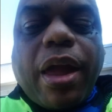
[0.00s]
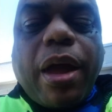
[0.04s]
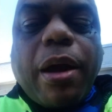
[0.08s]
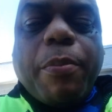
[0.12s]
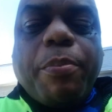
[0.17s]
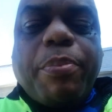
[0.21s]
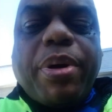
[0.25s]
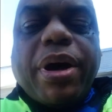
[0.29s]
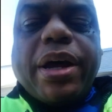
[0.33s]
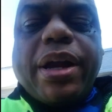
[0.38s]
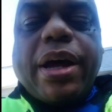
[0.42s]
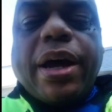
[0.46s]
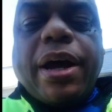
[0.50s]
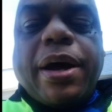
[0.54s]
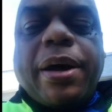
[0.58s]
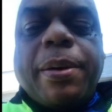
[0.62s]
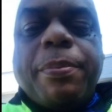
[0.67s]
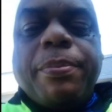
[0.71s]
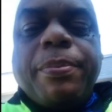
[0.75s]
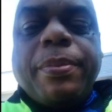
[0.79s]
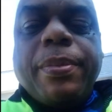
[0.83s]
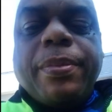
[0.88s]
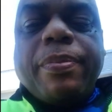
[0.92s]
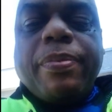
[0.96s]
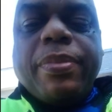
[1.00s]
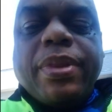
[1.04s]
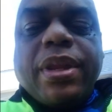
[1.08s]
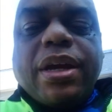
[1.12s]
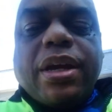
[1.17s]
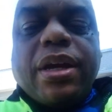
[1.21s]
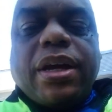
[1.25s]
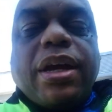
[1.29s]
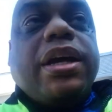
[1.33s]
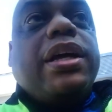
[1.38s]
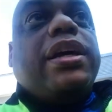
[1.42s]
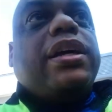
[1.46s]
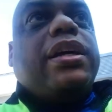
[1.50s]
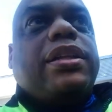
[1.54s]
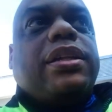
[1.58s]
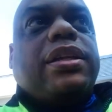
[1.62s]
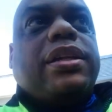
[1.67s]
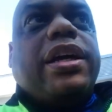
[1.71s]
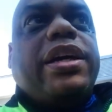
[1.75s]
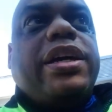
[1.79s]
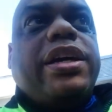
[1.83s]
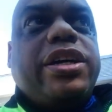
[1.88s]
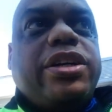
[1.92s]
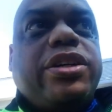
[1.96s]
But um,
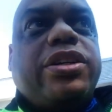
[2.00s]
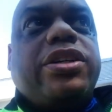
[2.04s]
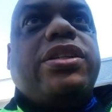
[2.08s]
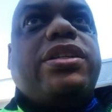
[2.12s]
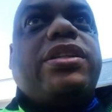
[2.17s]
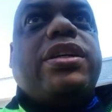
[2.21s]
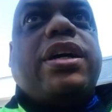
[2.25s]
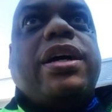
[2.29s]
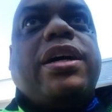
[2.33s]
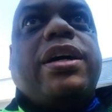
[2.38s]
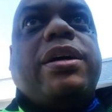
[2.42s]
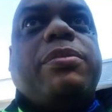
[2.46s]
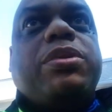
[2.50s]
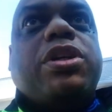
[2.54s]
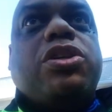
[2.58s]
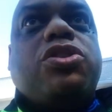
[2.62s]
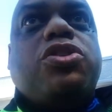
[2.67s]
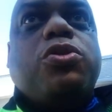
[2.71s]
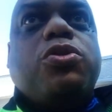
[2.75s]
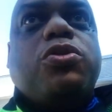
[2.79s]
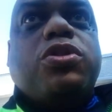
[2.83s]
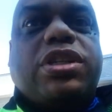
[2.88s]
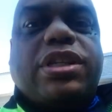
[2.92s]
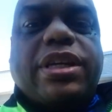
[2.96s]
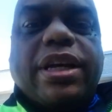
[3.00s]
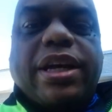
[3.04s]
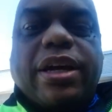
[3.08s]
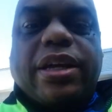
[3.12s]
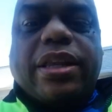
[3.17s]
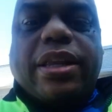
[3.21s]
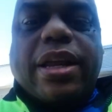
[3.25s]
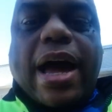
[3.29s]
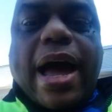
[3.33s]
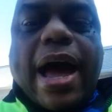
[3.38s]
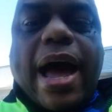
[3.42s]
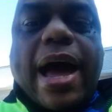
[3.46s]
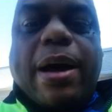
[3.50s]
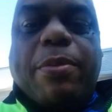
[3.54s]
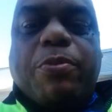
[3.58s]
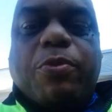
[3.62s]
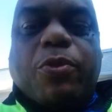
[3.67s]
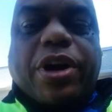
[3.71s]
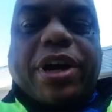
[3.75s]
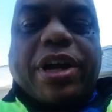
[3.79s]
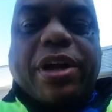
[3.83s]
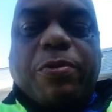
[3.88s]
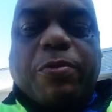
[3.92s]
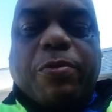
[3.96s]
here's um, the tools that I'm working